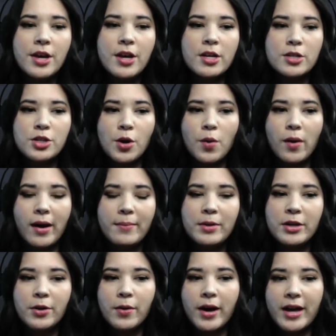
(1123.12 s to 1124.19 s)
So I'm
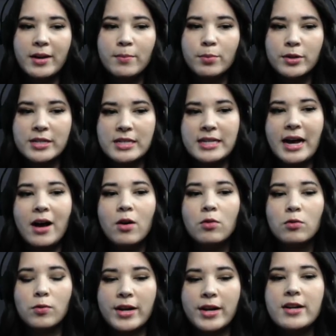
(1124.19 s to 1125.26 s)
going to go ahead and print
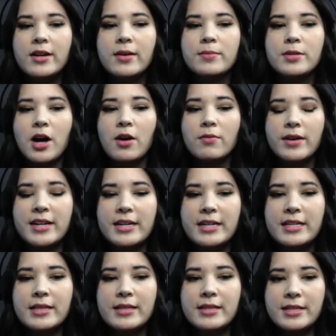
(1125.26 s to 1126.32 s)
out
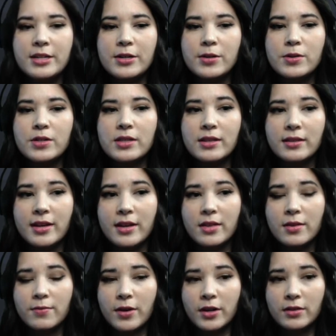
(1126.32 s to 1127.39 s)
random.randint 0 to the length
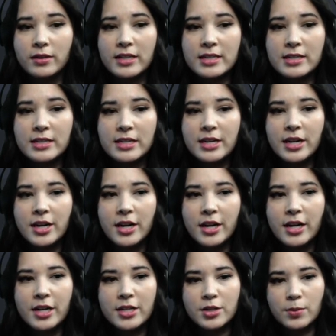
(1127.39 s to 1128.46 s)
of our list here.
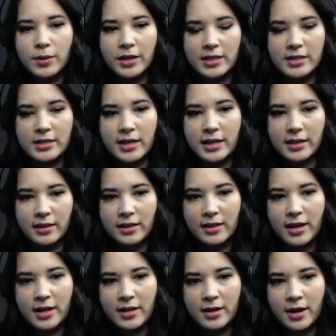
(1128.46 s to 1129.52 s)
So we're going to say
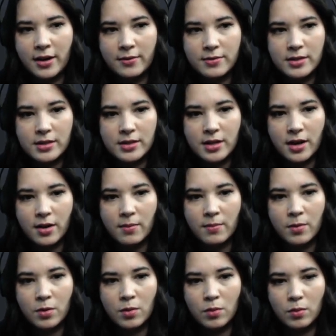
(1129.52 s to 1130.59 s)
len of
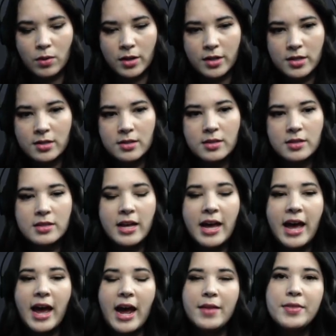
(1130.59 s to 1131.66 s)
some words,
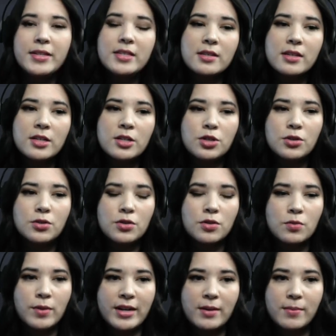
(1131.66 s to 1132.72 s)
and this is going to choose a
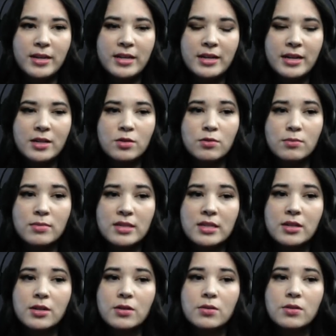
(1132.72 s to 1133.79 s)
random index from
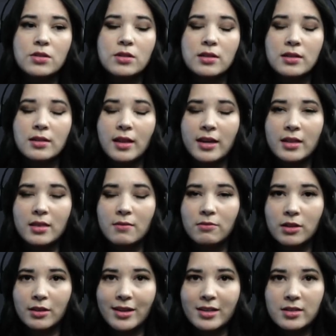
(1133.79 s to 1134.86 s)
0 to the length of the
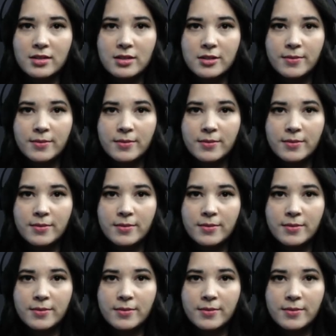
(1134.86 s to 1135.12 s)
list.